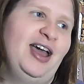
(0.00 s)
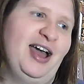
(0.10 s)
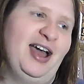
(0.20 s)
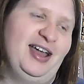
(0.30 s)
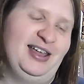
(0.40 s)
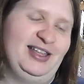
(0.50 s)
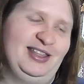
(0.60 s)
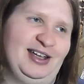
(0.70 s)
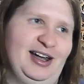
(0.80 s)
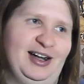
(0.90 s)

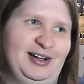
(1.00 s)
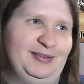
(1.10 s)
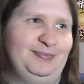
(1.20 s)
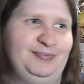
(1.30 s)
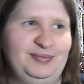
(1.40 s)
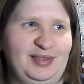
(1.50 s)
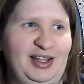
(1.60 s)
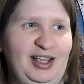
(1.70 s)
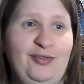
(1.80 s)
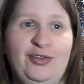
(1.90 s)
And um,
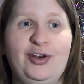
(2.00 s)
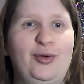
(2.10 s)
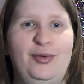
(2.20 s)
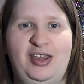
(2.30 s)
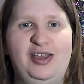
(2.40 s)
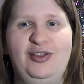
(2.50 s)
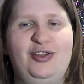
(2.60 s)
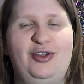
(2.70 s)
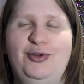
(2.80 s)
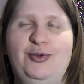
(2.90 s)
even going
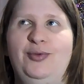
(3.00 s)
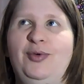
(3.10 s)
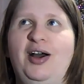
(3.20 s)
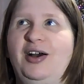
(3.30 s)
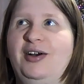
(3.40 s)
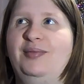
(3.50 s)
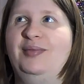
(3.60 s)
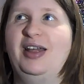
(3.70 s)
into um,